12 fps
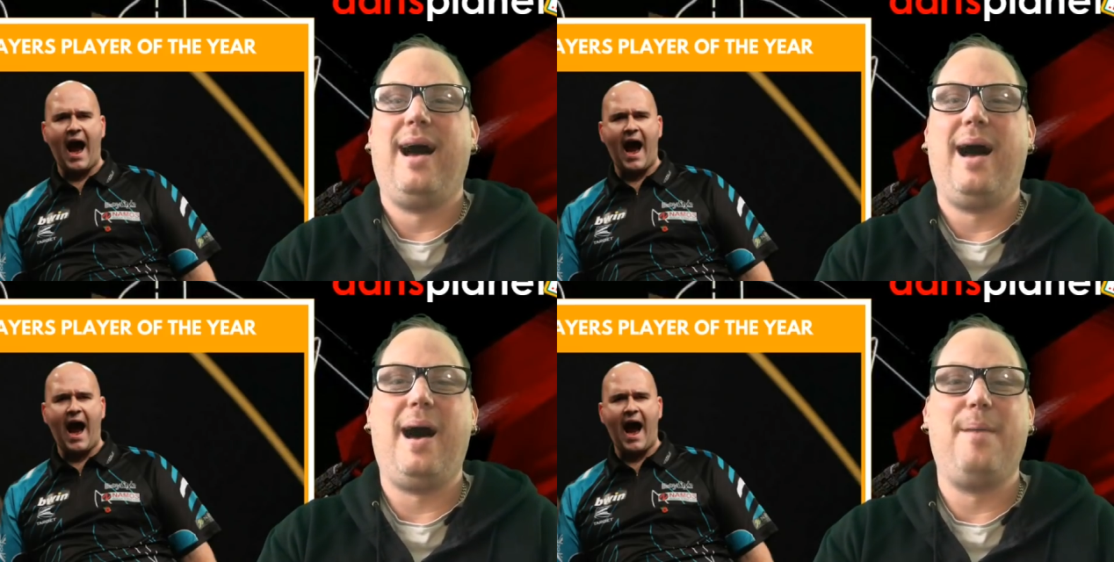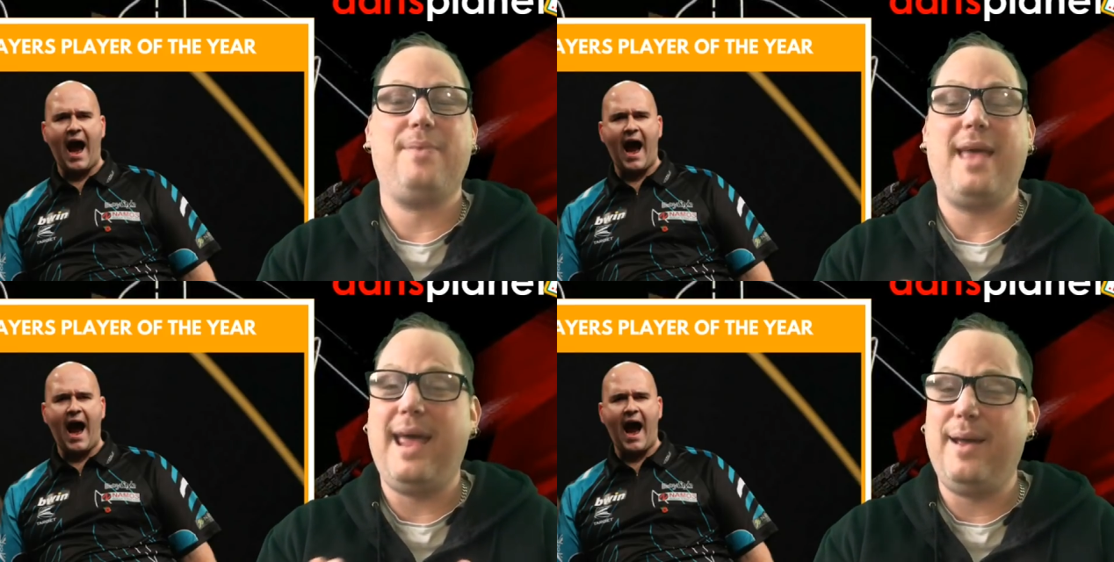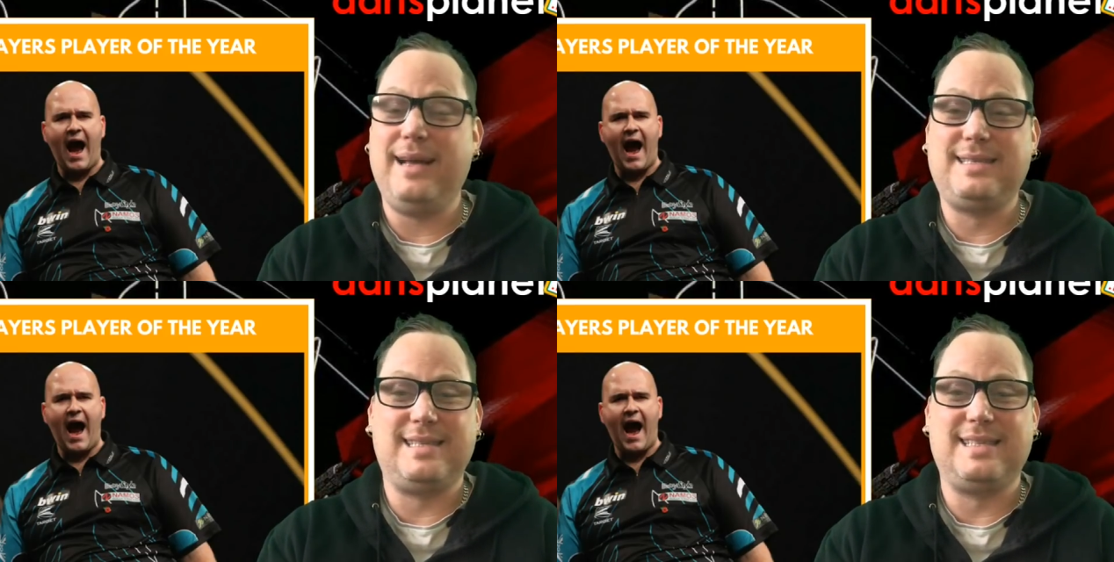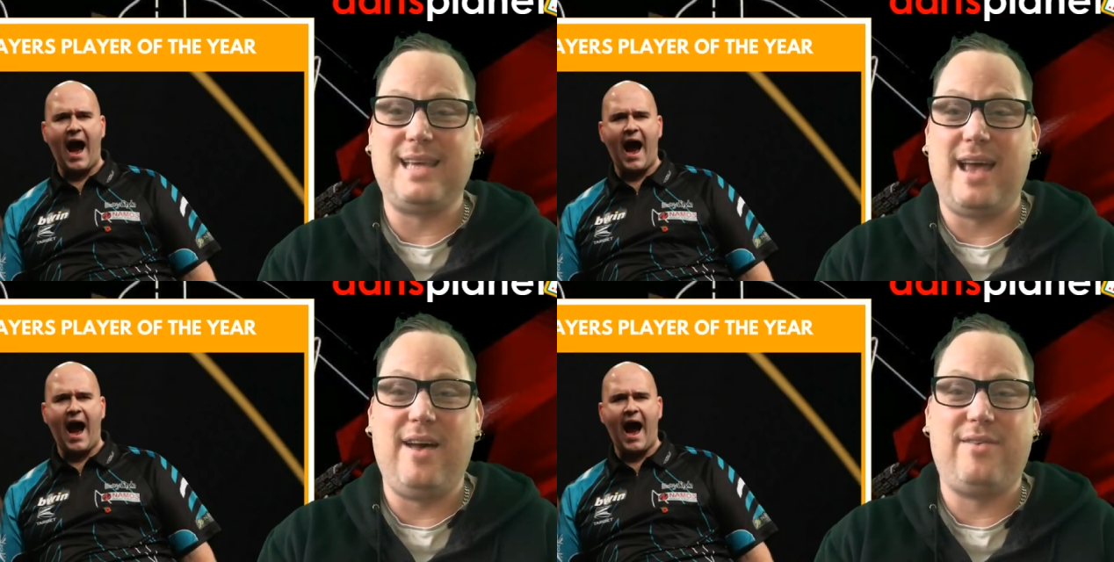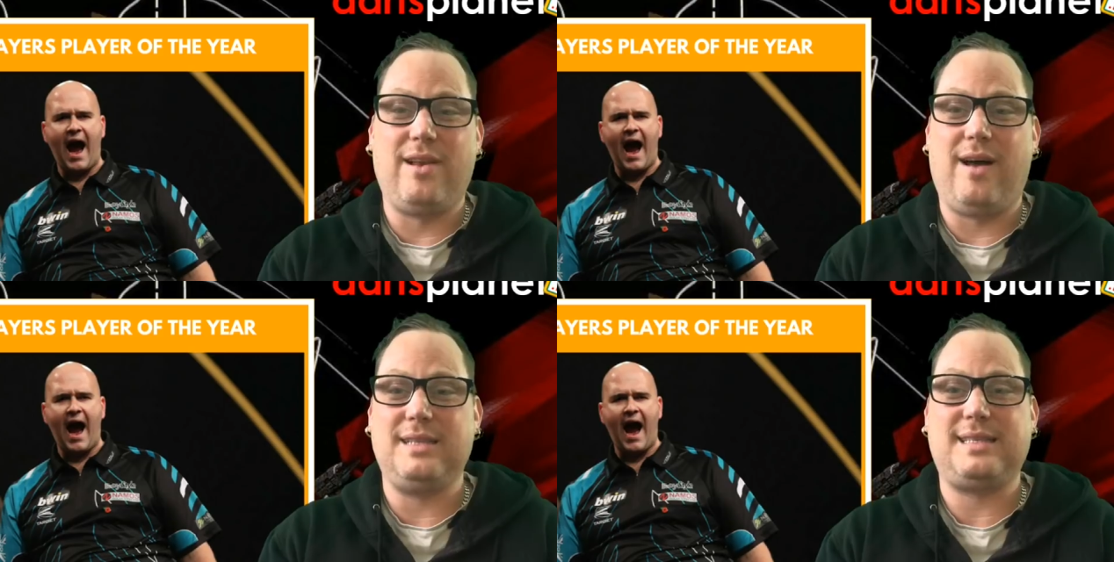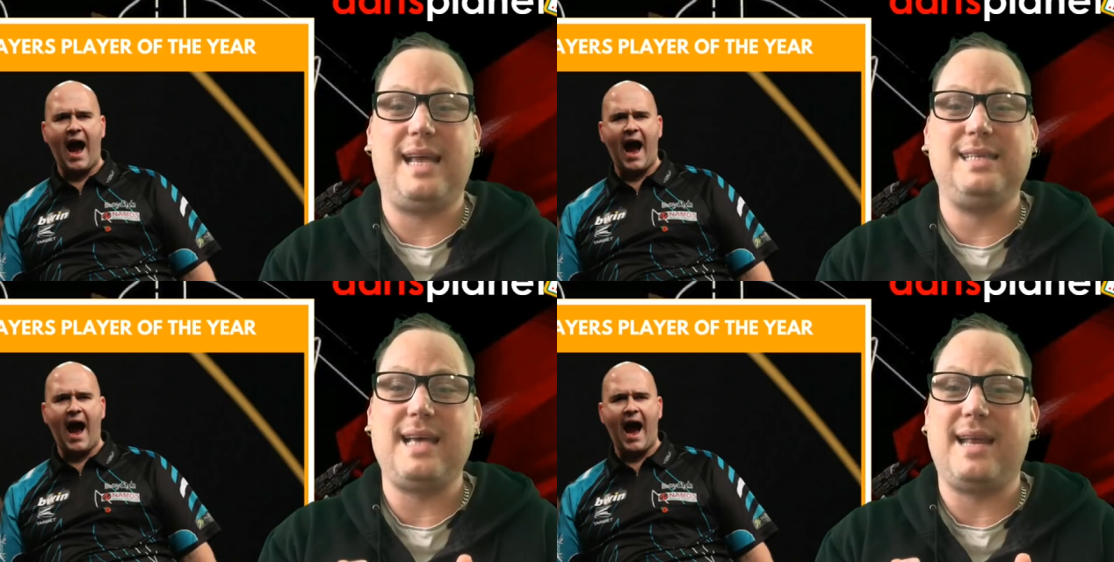Speaker 1: Um, it is deserved. Like I
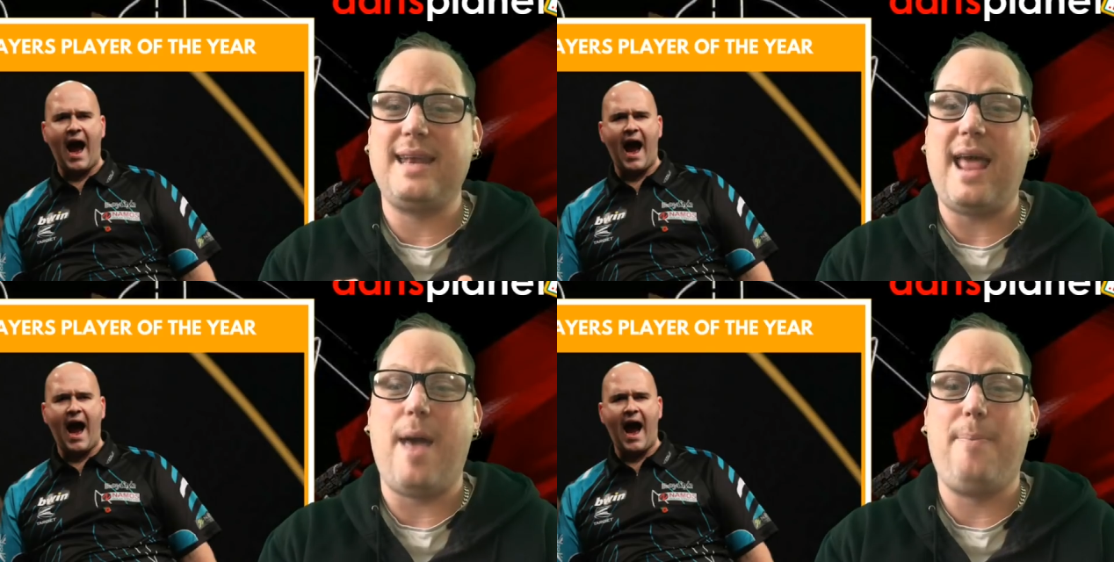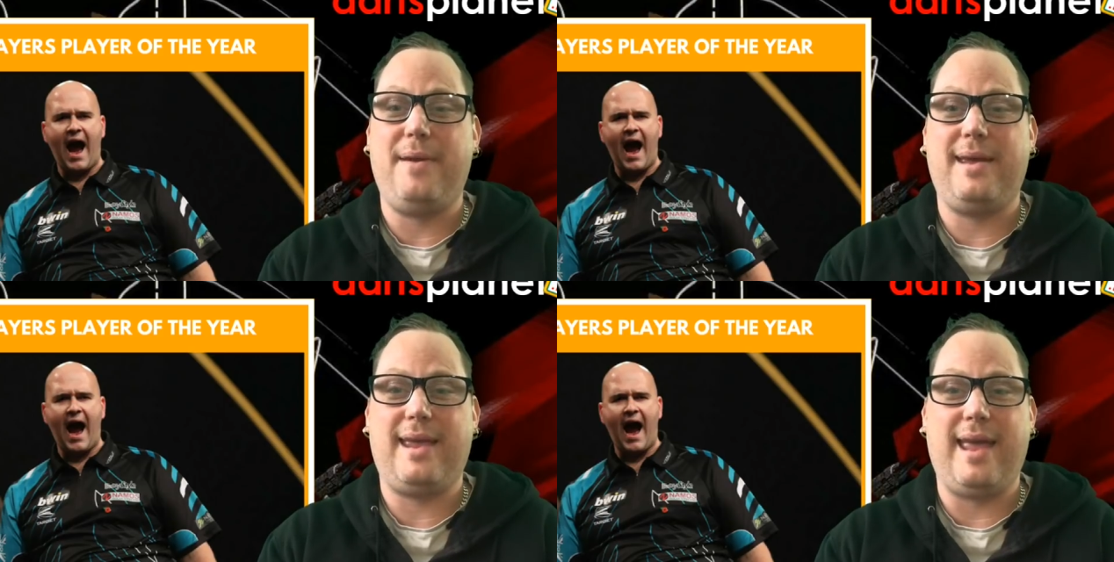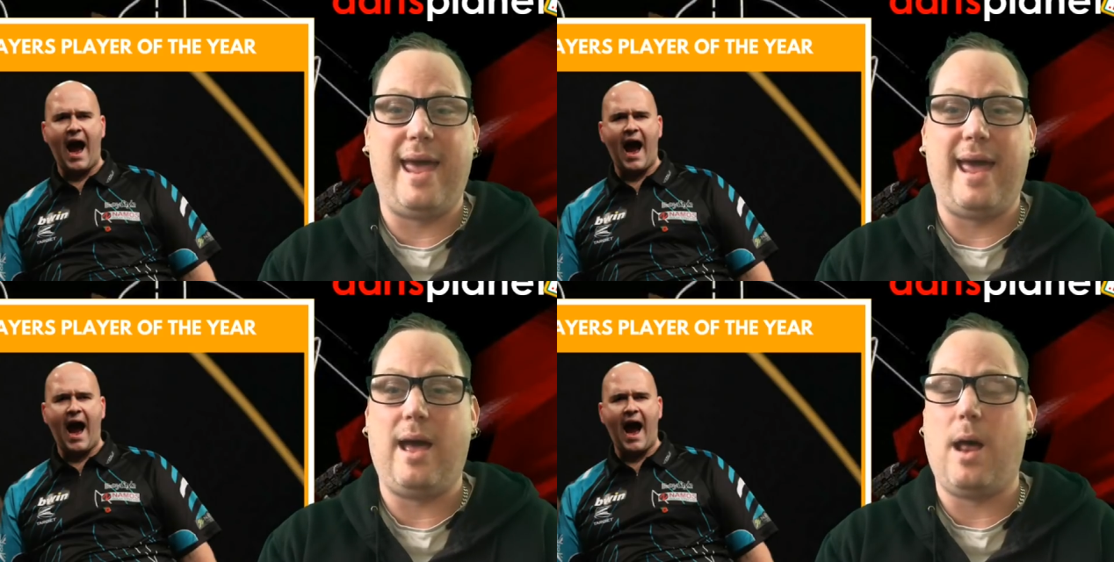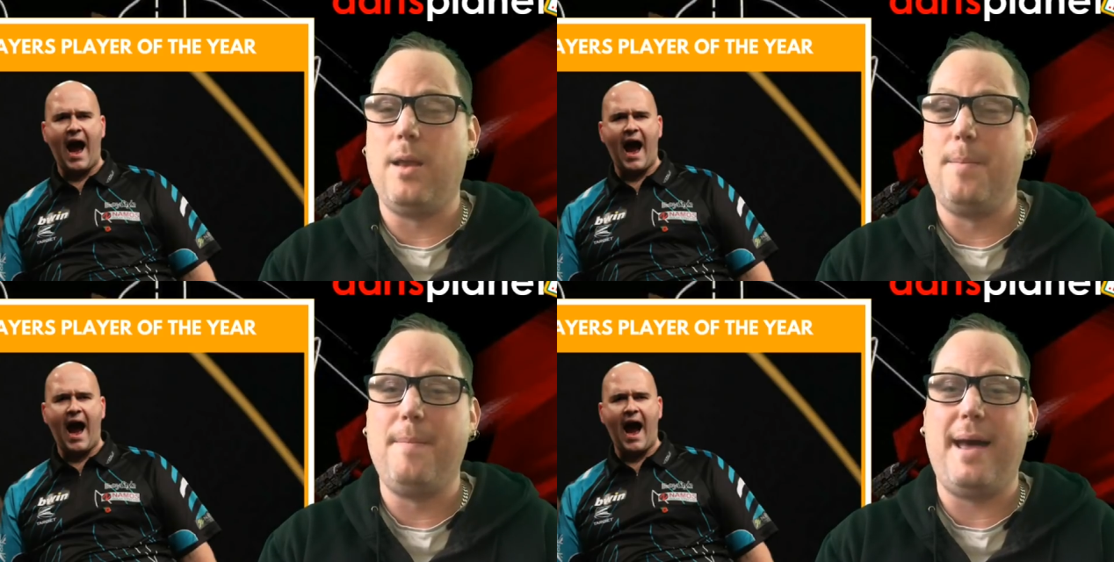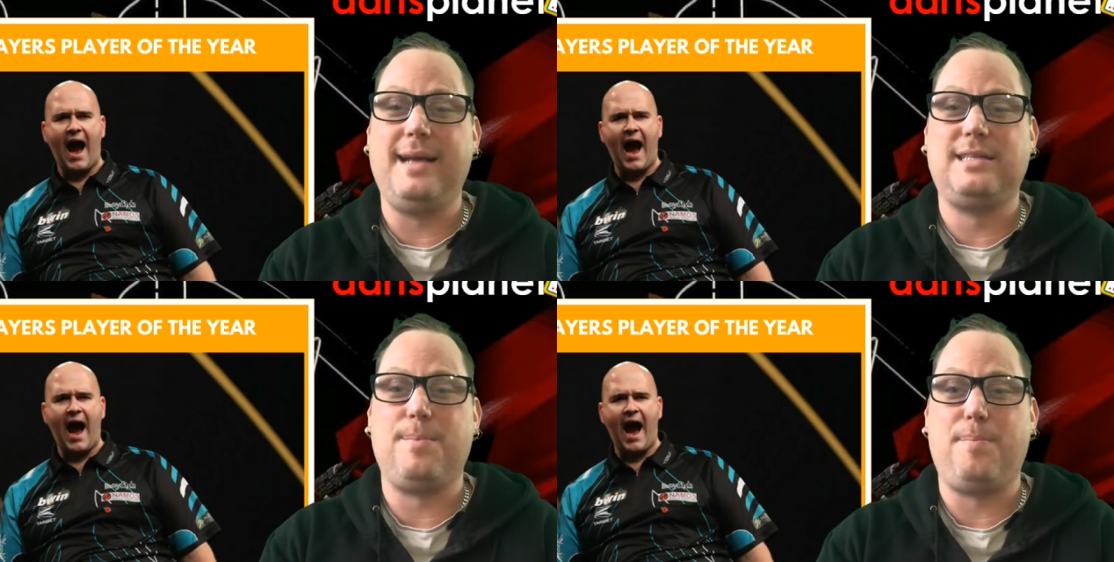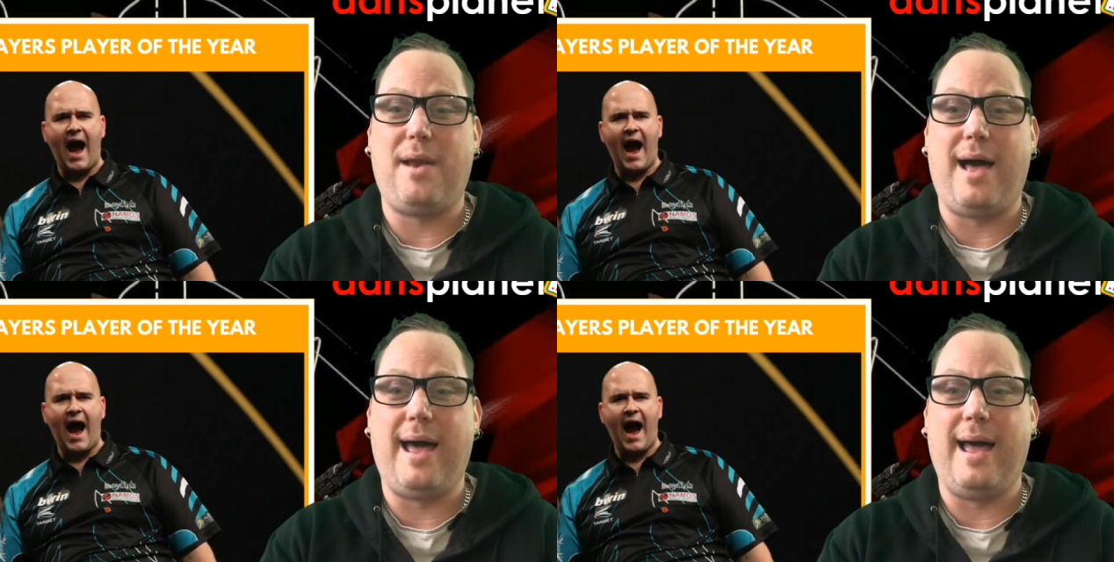say, he's had an epic year, an amazing
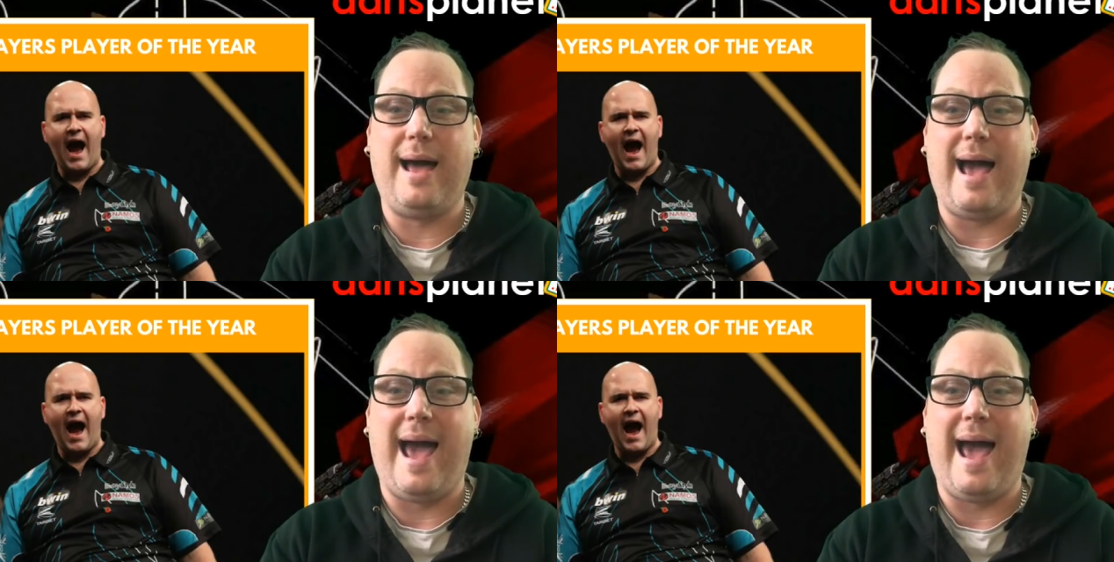player.